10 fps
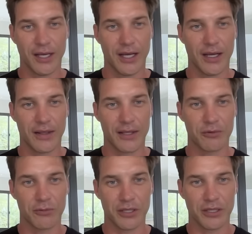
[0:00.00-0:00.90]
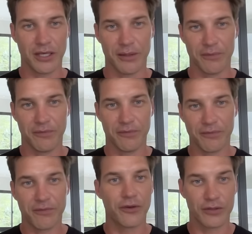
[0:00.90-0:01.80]
I think will be um,
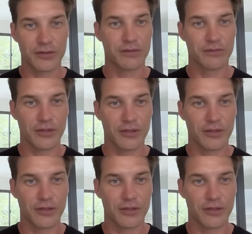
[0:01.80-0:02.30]
first.